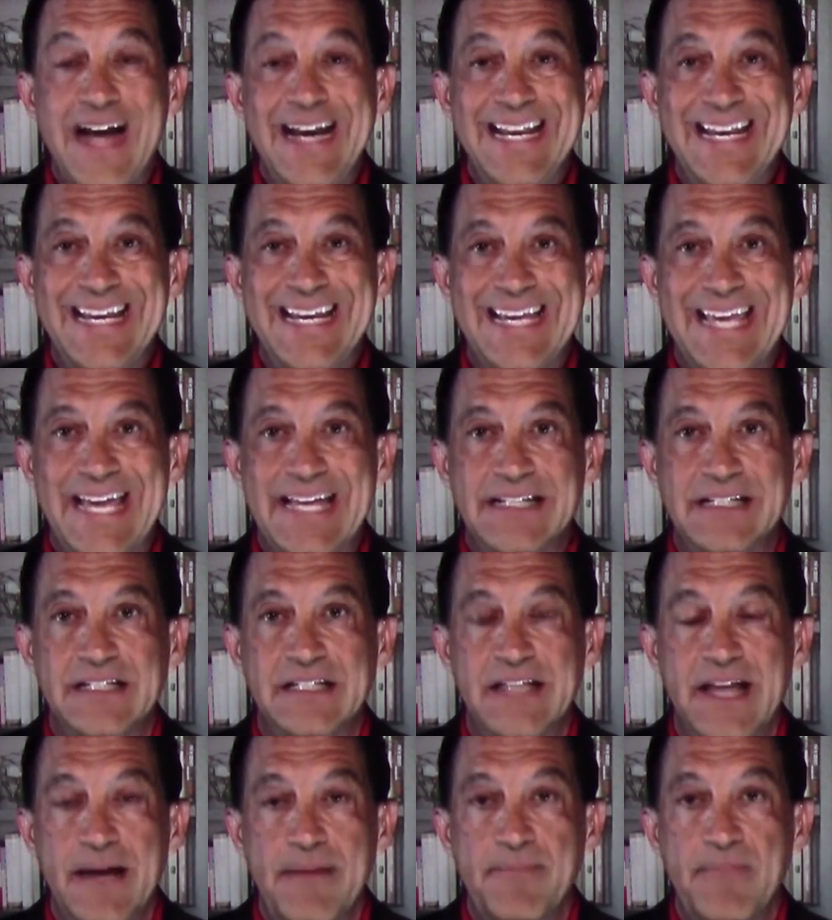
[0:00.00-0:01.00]
fighting
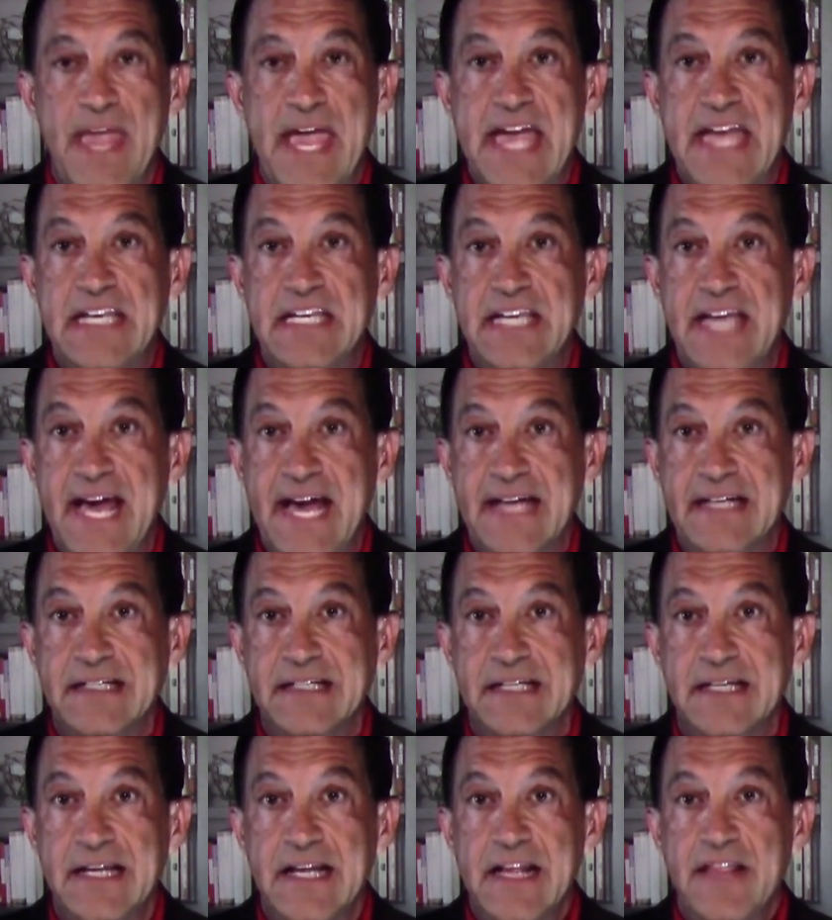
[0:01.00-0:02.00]
against them, and
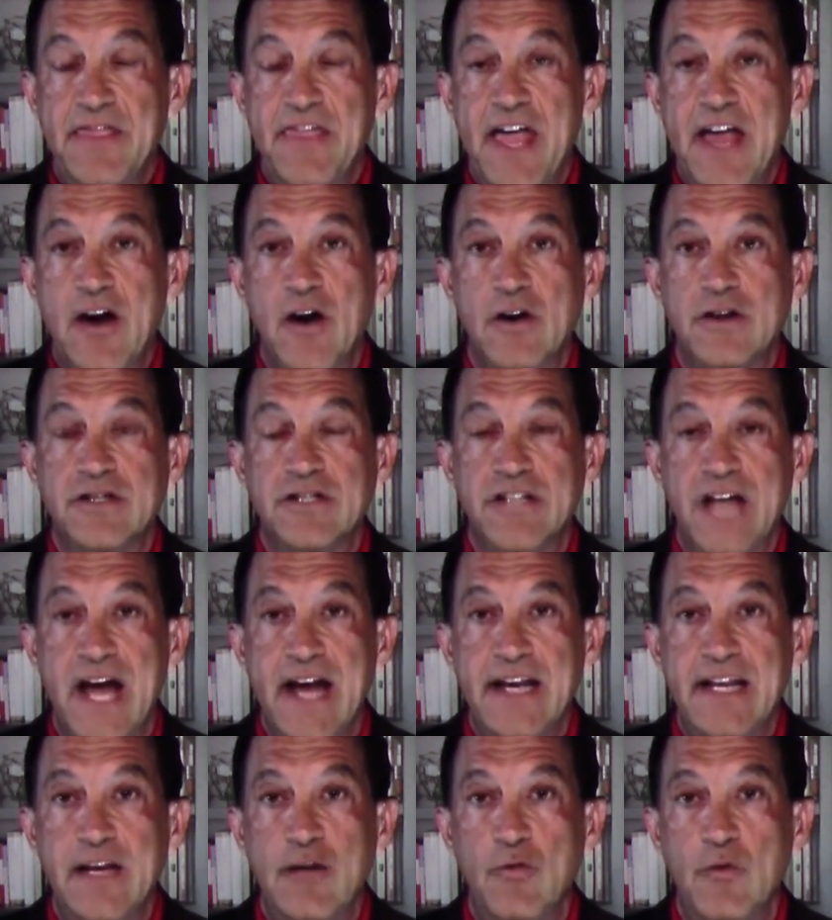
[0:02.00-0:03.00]
yet they are
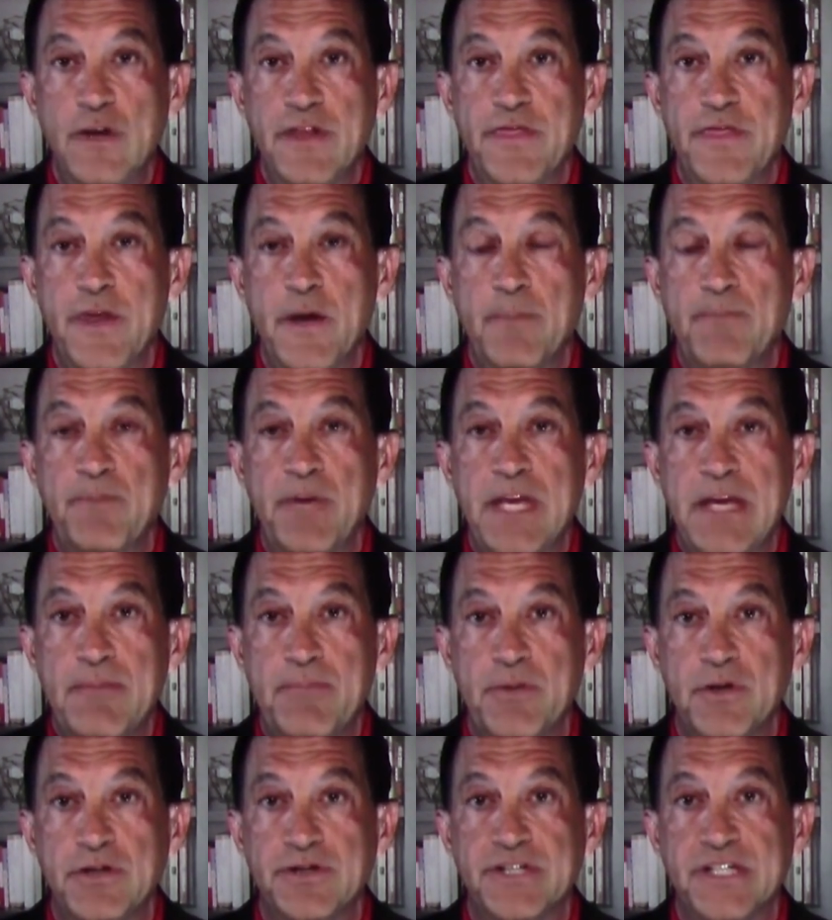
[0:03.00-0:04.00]
siding with the
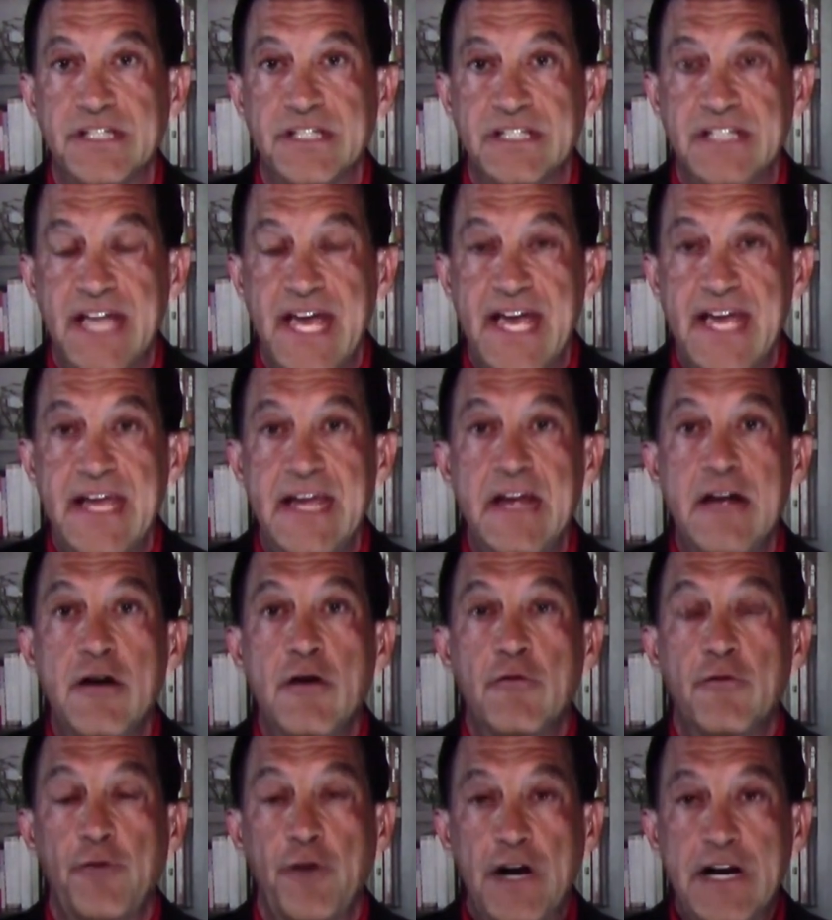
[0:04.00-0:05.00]
people to
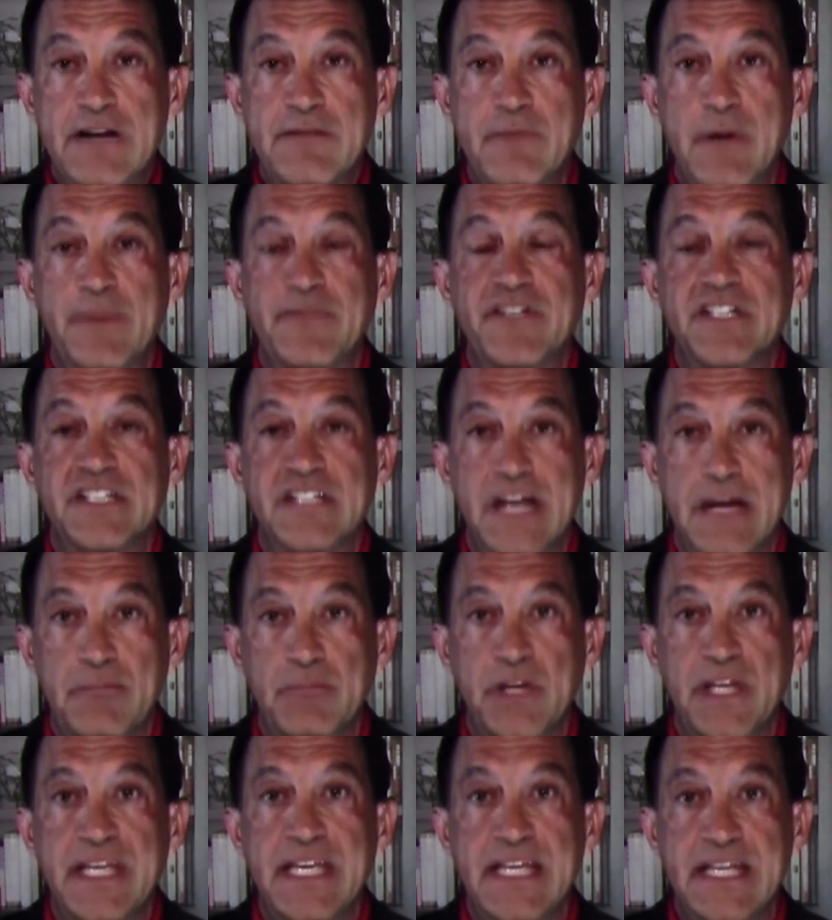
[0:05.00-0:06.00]
say, freedom of
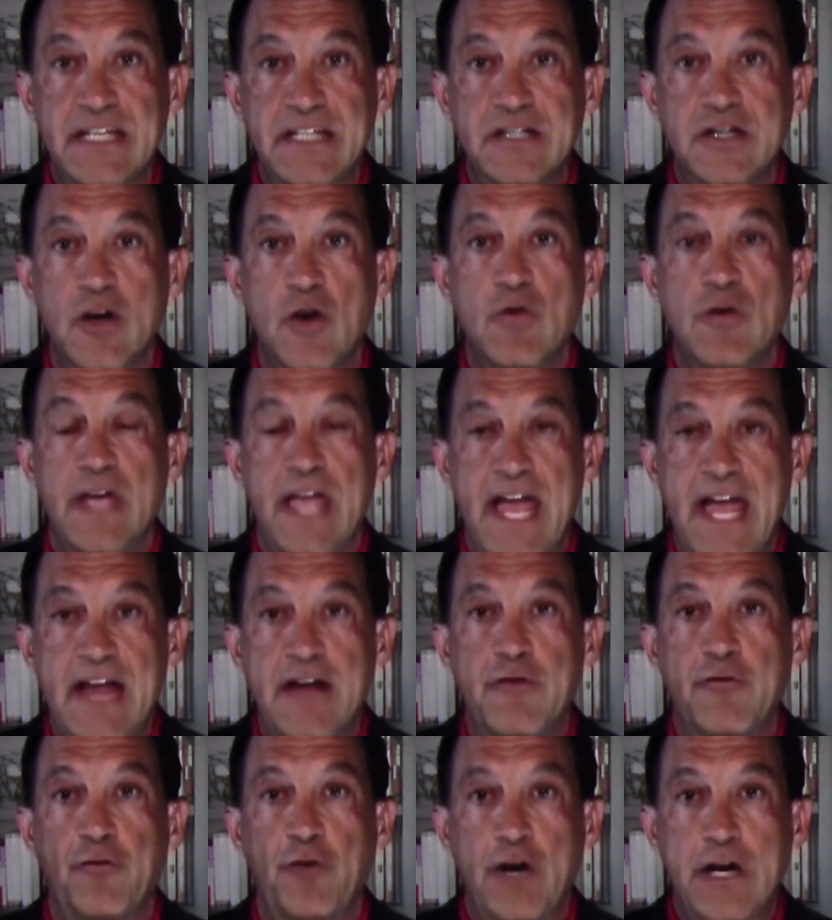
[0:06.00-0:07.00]
assembly is
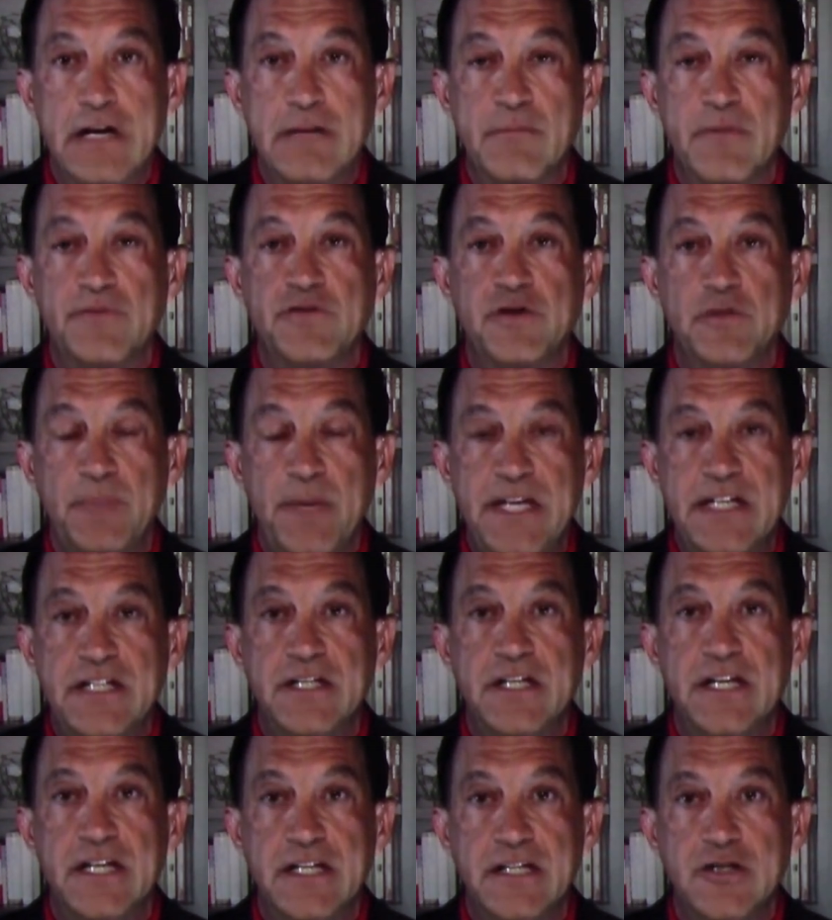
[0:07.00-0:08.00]
okay, freedom of
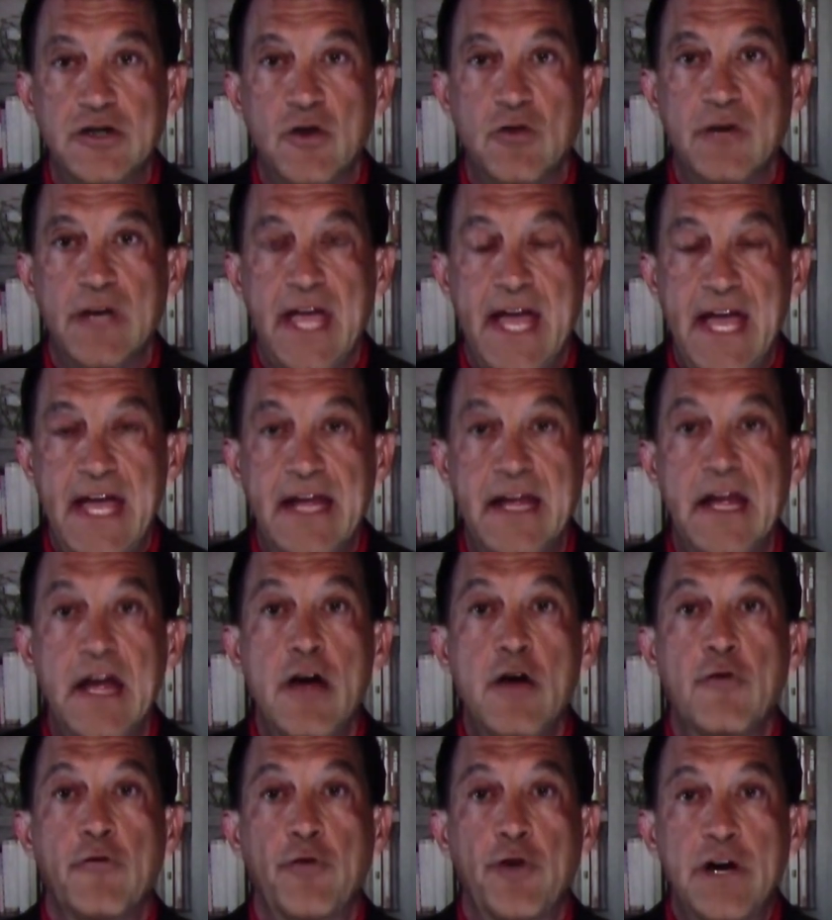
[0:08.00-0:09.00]
speech is
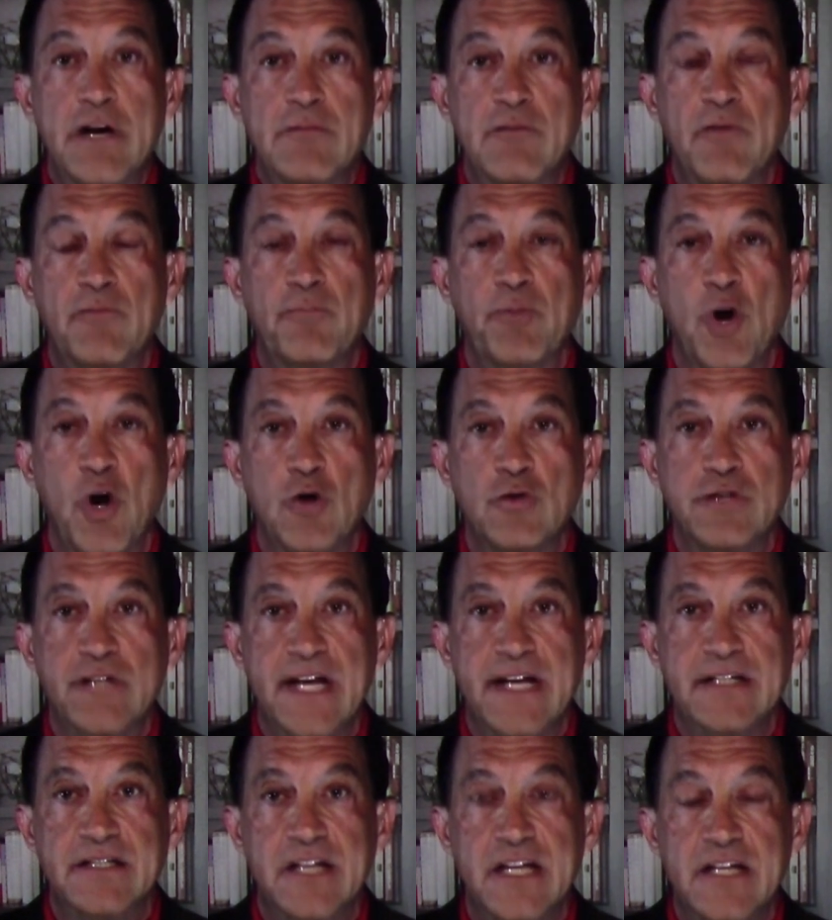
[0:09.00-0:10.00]
okay, freedom of
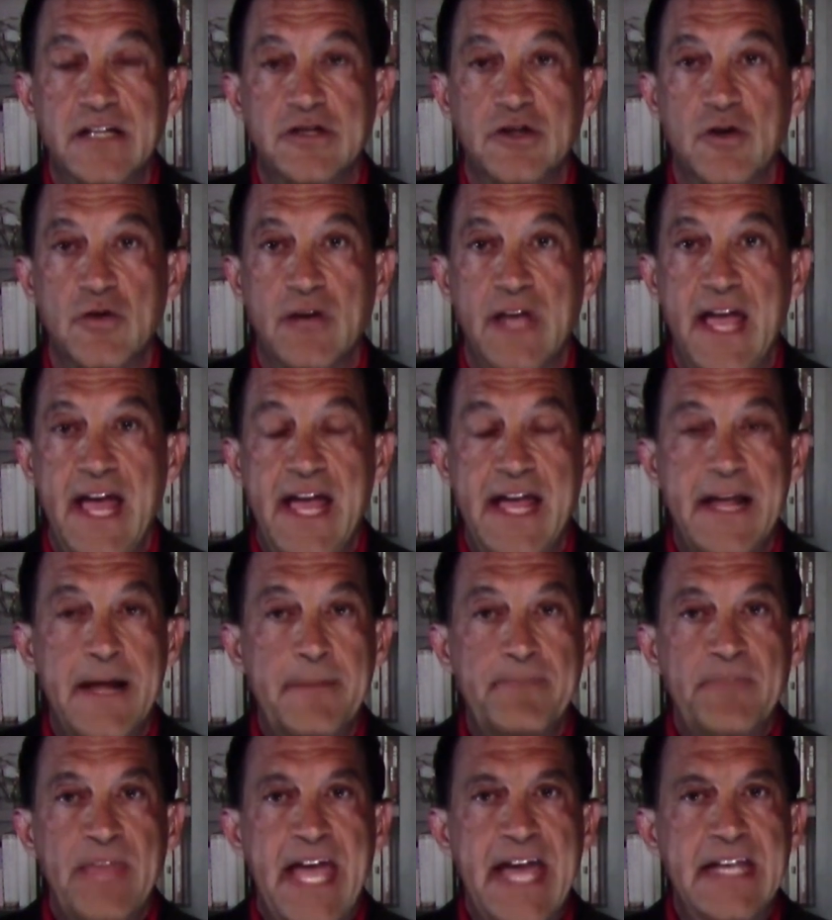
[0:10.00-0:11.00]
protest is
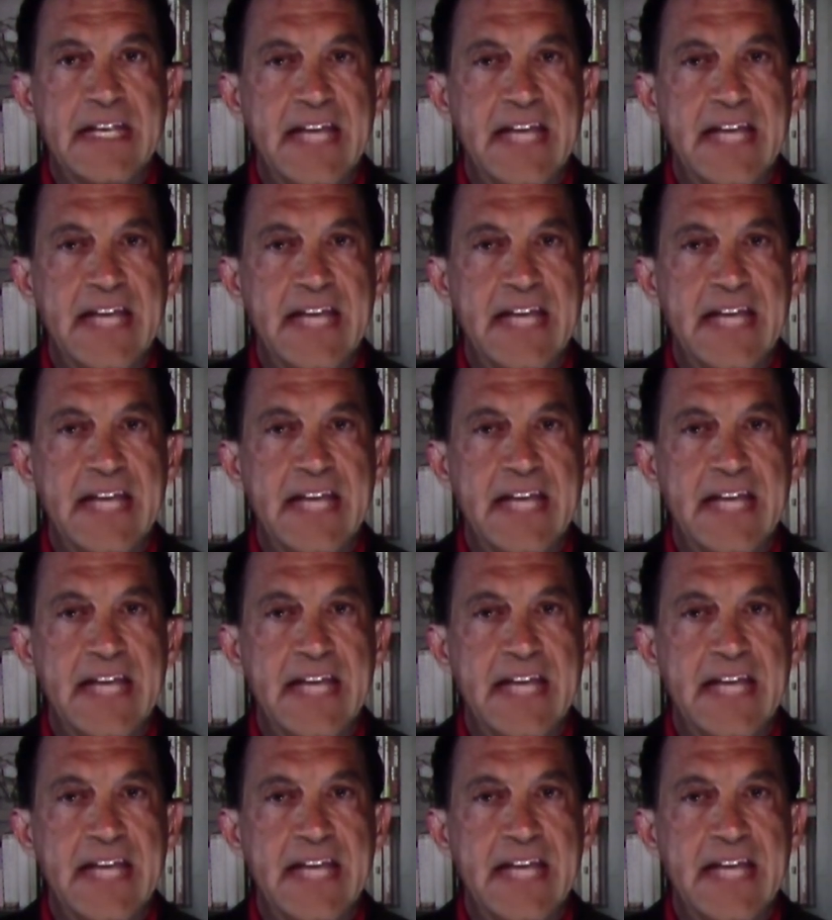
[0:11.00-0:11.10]
okay.